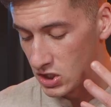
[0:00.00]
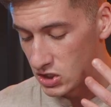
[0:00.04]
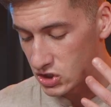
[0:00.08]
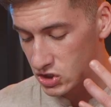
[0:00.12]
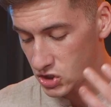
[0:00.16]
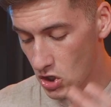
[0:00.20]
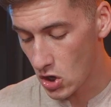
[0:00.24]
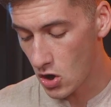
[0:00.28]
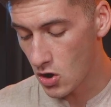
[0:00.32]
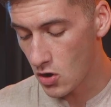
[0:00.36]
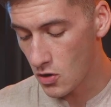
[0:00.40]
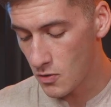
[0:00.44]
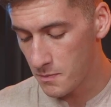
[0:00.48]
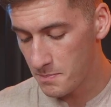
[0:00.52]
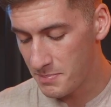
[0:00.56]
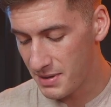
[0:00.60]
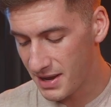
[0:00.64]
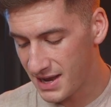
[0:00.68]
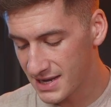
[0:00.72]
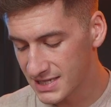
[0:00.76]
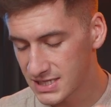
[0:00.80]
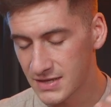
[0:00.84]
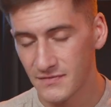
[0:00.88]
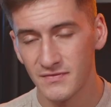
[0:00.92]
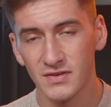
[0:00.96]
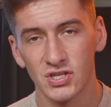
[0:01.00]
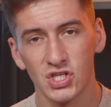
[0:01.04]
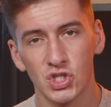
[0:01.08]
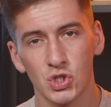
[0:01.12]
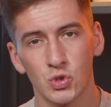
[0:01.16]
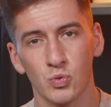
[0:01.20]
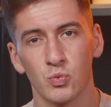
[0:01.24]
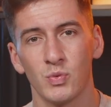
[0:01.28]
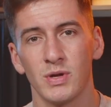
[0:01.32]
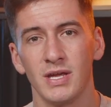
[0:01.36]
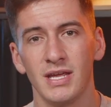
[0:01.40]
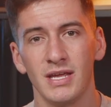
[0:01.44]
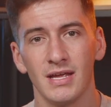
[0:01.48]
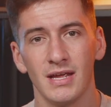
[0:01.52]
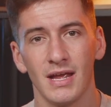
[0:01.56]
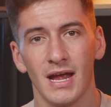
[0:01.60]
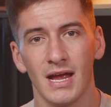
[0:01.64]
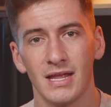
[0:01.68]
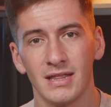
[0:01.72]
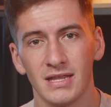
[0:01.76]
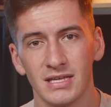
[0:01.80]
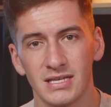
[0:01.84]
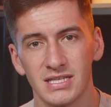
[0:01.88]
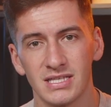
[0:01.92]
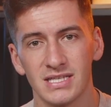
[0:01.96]
So because of the sweet
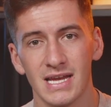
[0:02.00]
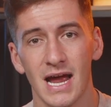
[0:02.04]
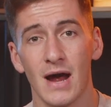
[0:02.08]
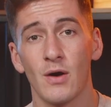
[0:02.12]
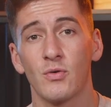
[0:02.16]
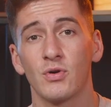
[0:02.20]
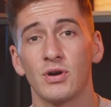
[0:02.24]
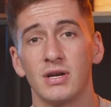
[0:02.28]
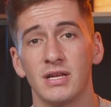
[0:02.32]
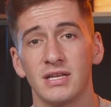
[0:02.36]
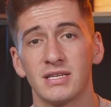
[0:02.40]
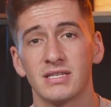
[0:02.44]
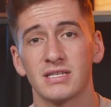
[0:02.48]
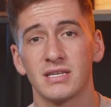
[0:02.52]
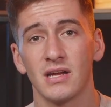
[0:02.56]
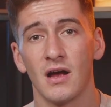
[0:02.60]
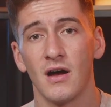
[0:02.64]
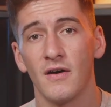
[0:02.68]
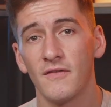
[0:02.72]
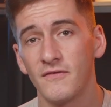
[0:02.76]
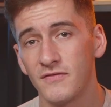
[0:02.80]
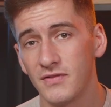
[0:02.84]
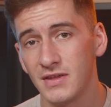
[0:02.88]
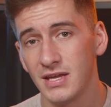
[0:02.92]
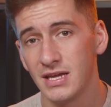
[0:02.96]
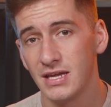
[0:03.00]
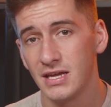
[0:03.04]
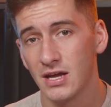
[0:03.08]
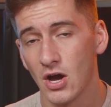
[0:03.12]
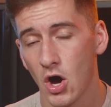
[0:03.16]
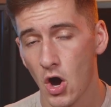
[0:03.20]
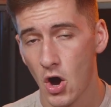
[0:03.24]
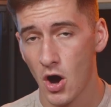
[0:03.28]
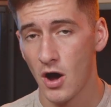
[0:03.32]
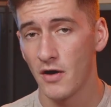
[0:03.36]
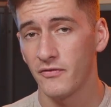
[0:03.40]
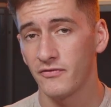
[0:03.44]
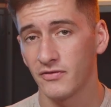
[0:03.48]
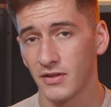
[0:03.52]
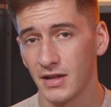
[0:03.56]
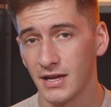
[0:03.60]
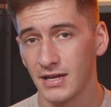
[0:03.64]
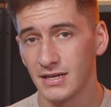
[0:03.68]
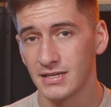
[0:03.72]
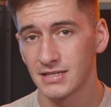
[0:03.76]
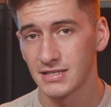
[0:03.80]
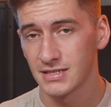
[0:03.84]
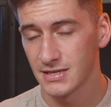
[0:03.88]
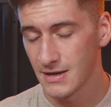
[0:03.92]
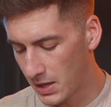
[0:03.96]
and the sourness of the haw
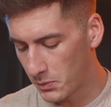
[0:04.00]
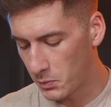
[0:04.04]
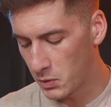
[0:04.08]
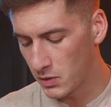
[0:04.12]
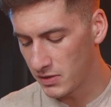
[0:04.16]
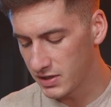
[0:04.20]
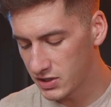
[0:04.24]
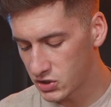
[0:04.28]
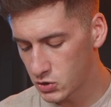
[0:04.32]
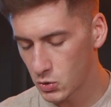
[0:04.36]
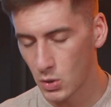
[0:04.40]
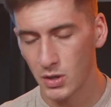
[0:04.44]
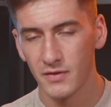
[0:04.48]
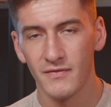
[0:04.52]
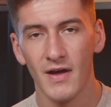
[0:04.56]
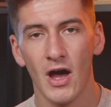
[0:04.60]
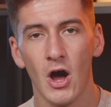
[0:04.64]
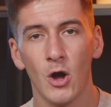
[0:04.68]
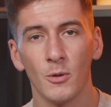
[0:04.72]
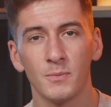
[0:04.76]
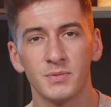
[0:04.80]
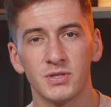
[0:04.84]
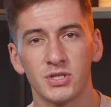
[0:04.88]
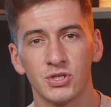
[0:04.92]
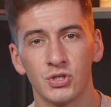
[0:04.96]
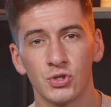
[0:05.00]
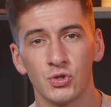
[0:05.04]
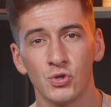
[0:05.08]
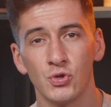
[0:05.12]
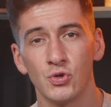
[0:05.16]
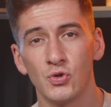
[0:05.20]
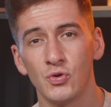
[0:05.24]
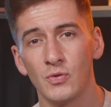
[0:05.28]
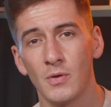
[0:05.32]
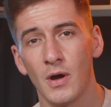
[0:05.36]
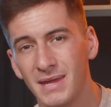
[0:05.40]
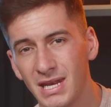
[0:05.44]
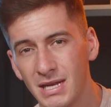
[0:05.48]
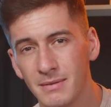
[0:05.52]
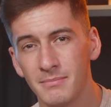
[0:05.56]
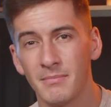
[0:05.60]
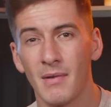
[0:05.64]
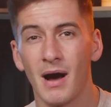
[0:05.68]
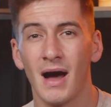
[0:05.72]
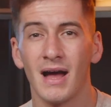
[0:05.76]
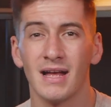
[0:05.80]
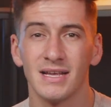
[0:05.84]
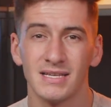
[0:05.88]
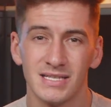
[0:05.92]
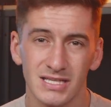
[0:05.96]
flakes, it really sort of helped to
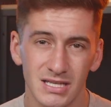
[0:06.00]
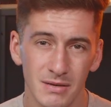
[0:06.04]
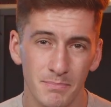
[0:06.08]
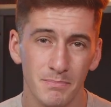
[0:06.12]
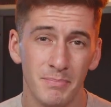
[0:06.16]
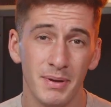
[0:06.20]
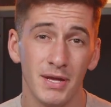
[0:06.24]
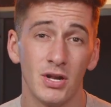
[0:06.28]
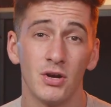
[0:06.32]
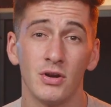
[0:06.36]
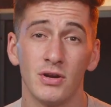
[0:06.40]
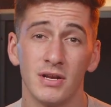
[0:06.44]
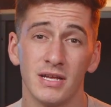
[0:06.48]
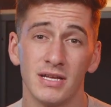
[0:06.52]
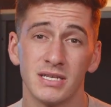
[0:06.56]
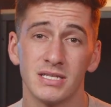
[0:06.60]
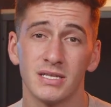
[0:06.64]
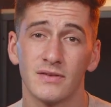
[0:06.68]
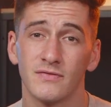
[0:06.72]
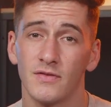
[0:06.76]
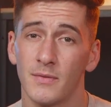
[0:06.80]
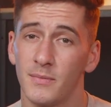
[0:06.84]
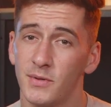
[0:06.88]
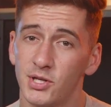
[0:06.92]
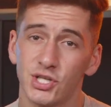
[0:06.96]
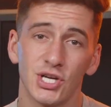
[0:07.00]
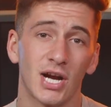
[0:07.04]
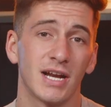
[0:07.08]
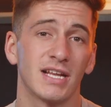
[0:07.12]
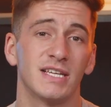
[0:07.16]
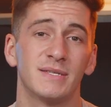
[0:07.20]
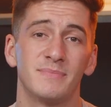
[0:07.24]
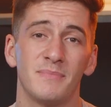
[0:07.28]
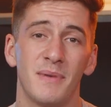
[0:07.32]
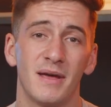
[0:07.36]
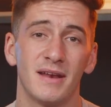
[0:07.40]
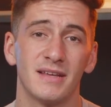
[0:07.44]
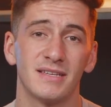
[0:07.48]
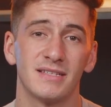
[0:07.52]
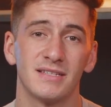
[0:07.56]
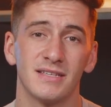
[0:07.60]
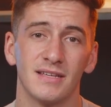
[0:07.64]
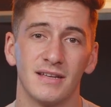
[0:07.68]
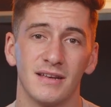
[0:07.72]
minimize the bitterness from the Chinese medicine